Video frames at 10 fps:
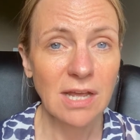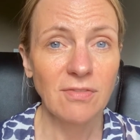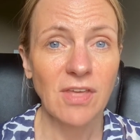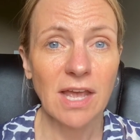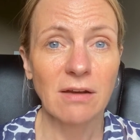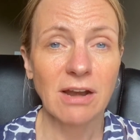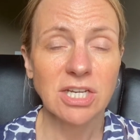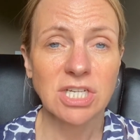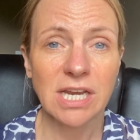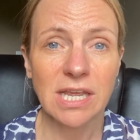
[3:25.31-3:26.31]
they are
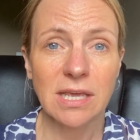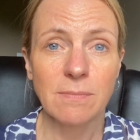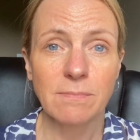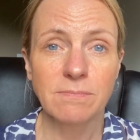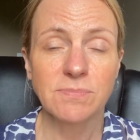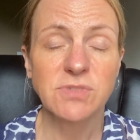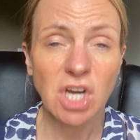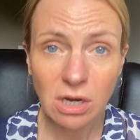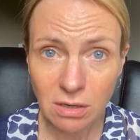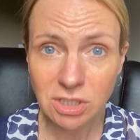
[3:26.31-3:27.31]
actually
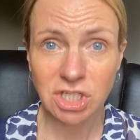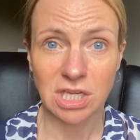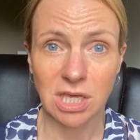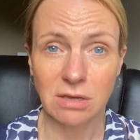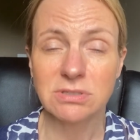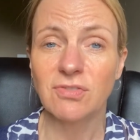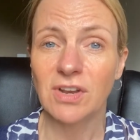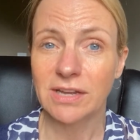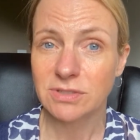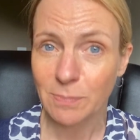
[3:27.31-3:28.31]
charging you to fill
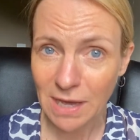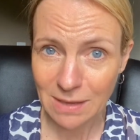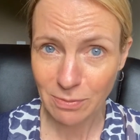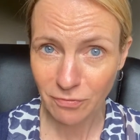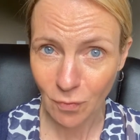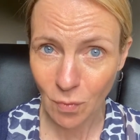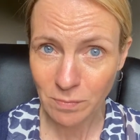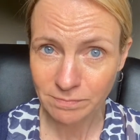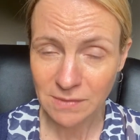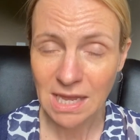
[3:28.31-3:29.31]
out a paper form,